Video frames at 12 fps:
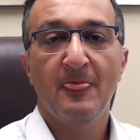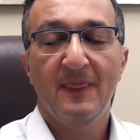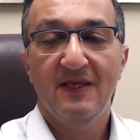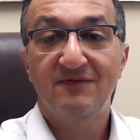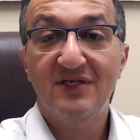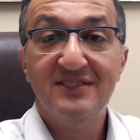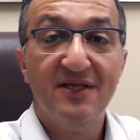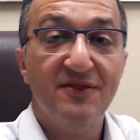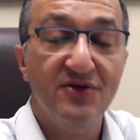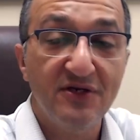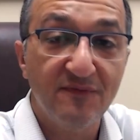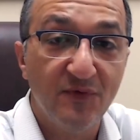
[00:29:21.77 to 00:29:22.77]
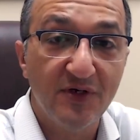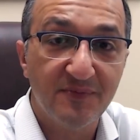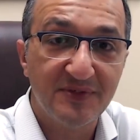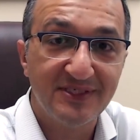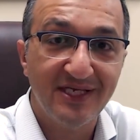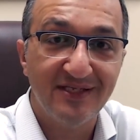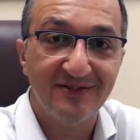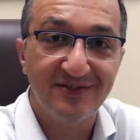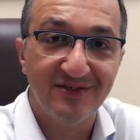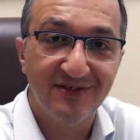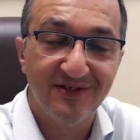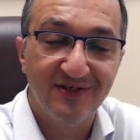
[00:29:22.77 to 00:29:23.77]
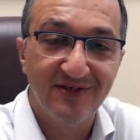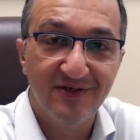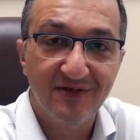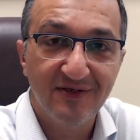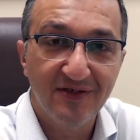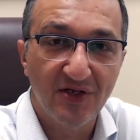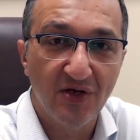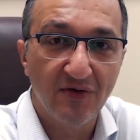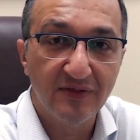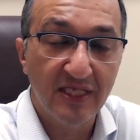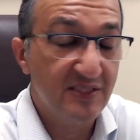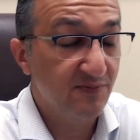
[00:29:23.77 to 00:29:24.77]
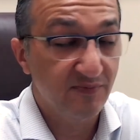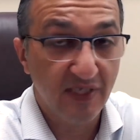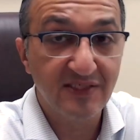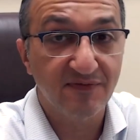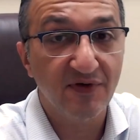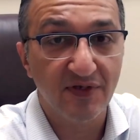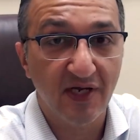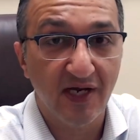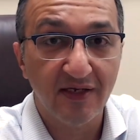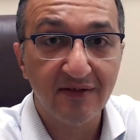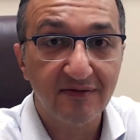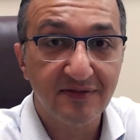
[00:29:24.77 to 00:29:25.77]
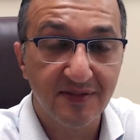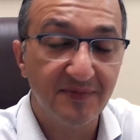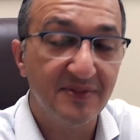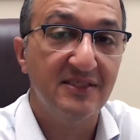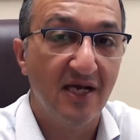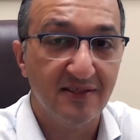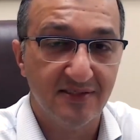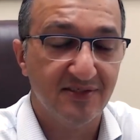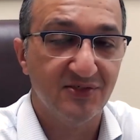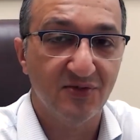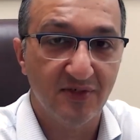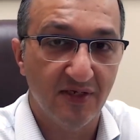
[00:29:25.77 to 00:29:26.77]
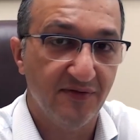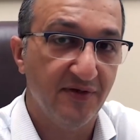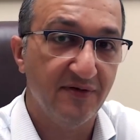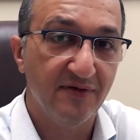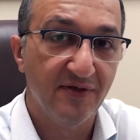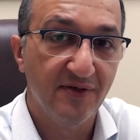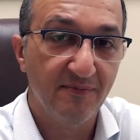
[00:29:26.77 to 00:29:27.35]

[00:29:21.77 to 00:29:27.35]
If they say 30, 40%, that's very high. Something toxic is going on there.